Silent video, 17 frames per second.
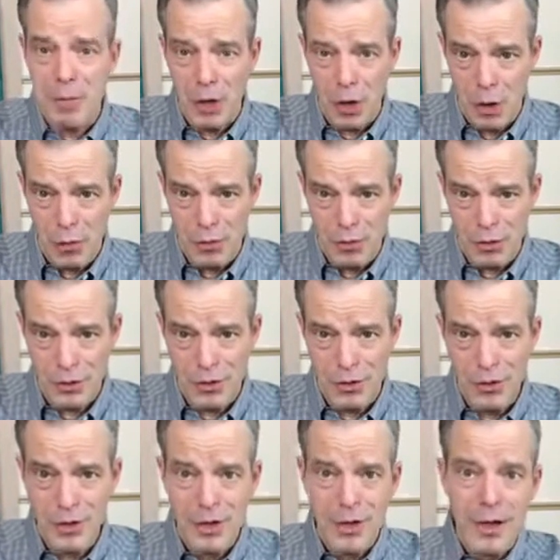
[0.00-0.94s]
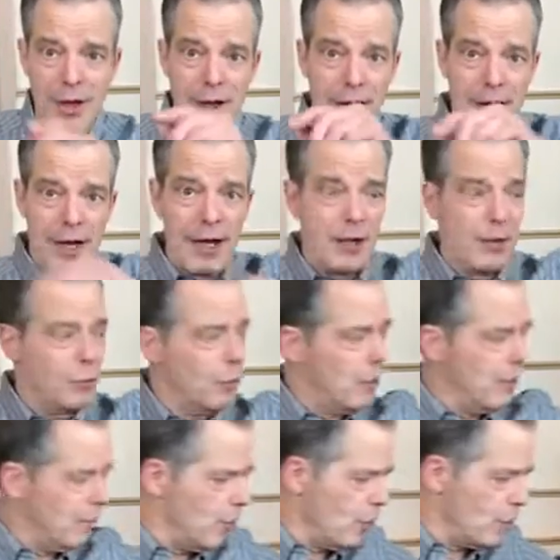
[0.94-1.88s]
potent uh,
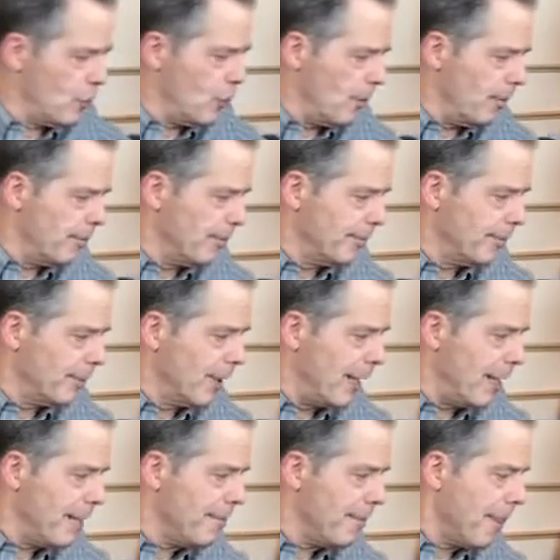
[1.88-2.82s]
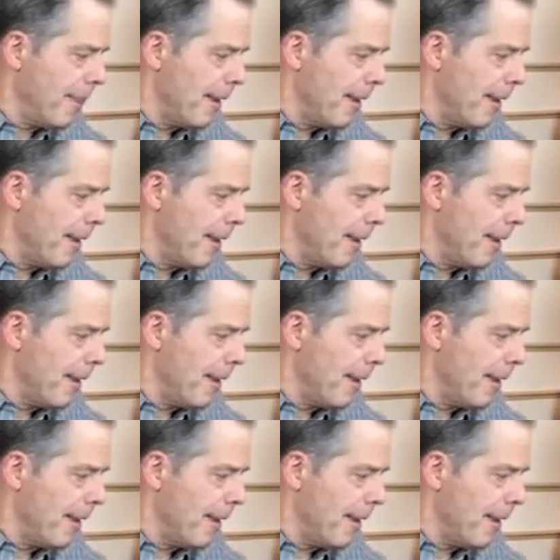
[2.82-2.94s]
reinforcer. Okay.